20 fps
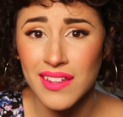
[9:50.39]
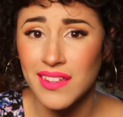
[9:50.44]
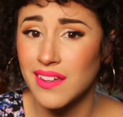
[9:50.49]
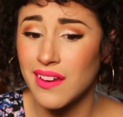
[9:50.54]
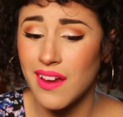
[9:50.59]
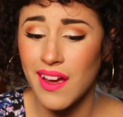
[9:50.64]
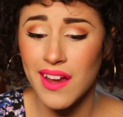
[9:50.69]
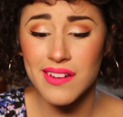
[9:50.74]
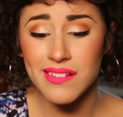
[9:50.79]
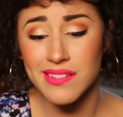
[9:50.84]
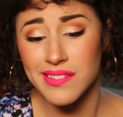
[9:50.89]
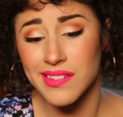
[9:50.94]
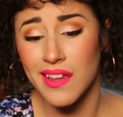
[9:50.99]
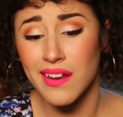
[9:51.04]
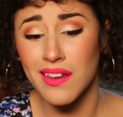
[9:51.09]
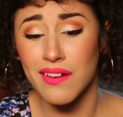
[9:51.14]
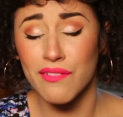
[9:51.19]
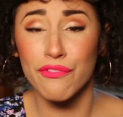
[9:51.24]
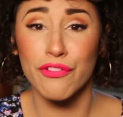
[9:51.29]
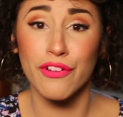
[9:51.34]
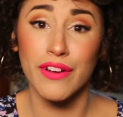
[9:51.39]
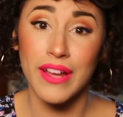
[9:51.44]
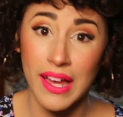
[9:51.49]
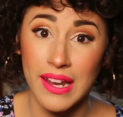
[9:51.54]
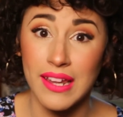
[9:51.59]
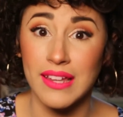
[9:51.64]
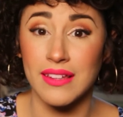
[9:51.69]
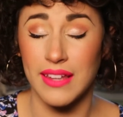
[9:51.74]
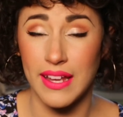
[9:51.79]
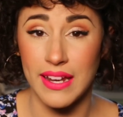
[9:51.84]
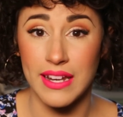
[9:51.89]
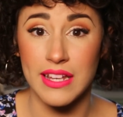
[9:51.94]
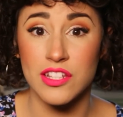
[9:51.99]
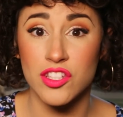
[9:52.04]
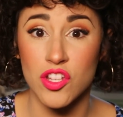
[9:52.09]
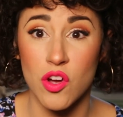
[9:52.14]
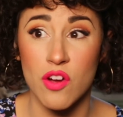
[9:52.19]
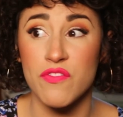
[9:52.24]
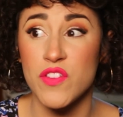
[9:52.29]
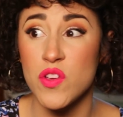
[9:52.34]
You gotta set it and forget it,
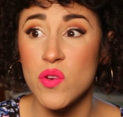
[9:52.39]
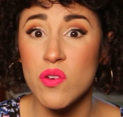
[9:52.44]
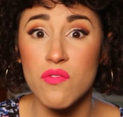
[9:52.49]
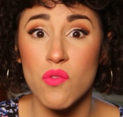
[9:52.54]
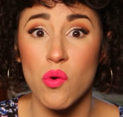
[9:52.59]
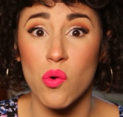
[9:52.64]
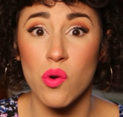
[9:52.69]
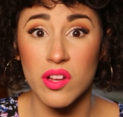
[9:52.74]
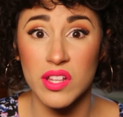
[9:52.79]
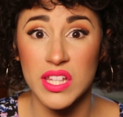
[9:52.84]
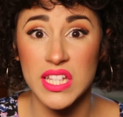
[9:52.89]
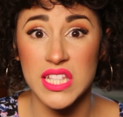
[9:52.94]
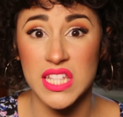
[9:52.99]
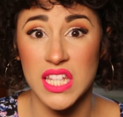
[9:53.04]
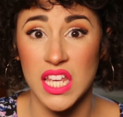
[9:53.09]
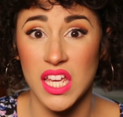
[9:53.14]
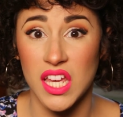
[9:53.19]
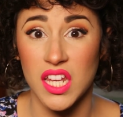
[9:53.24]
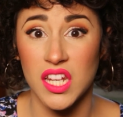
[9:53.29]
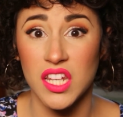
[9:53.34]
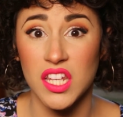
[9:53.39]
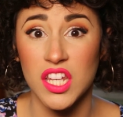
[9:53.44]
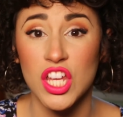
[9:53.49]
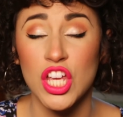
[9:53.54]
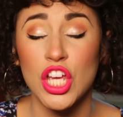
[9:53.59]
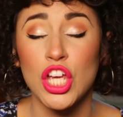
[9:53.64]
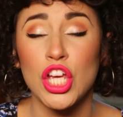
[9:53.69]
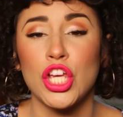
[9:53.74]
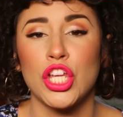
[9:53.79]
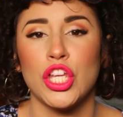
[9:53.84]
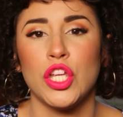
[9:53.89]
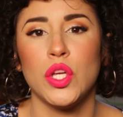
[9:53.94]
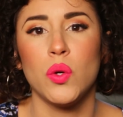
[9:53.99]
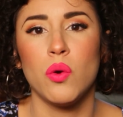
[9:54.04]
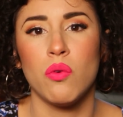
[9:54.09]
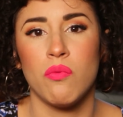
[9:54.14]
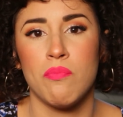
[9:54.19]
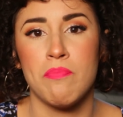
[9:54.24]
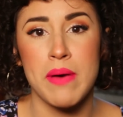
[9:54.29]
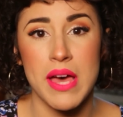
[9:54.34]
ladies. So if you have oily skin,
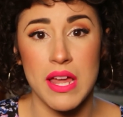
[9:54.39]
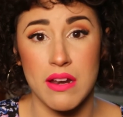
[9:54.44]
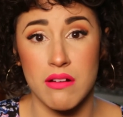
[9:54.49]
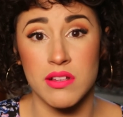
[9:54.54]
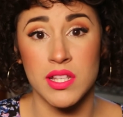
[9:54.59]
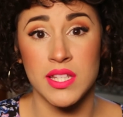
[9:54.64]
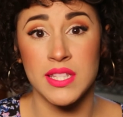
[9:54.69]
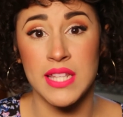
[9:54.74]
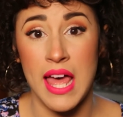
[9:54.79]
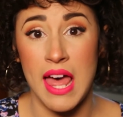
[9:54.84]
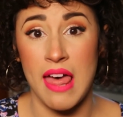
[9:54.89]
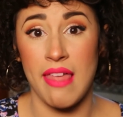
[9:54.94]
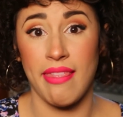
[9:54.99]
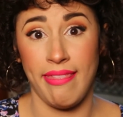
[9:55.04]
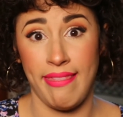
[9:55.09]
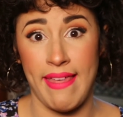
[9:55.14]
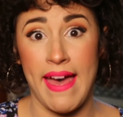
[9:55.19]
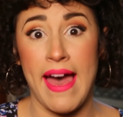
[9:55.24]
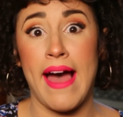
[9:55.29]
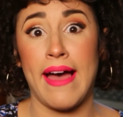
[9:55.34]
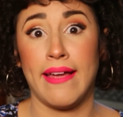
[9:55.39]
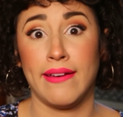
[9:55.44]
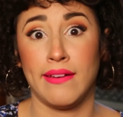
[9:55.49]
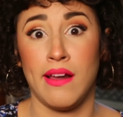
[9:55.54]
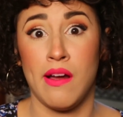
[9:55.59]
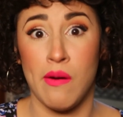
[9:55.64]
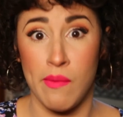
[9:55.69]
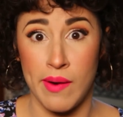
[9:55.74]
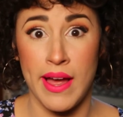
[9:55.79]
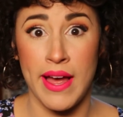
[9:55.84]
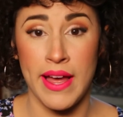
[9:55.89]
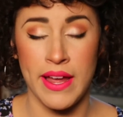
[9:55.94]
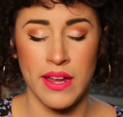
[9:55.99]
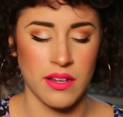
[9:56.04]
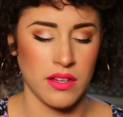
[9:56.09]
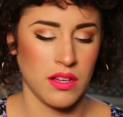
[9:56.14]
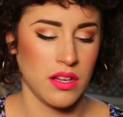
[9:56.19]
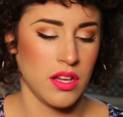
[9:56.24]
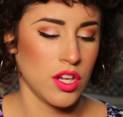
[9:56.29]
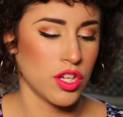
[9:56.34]
you better set that,
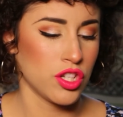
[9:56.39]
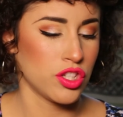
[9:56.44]
okay?